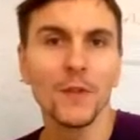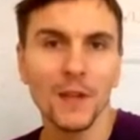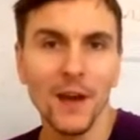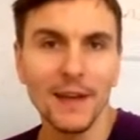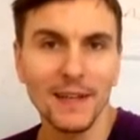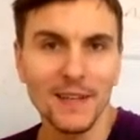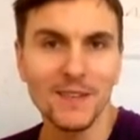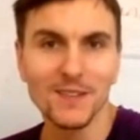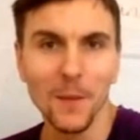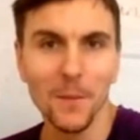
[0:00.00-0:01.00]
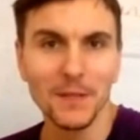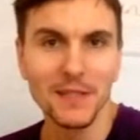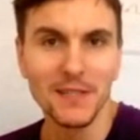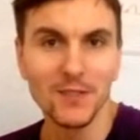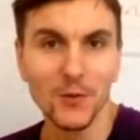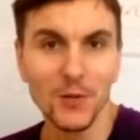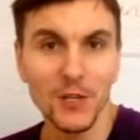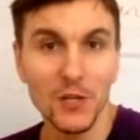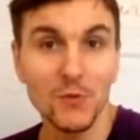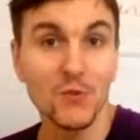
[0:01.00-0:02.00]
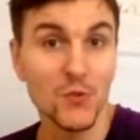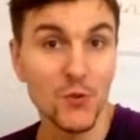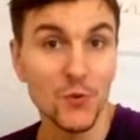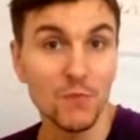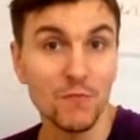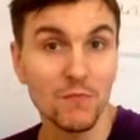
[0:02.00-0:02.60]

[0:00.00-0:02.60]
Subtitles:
than likely that somebody is calling you tu.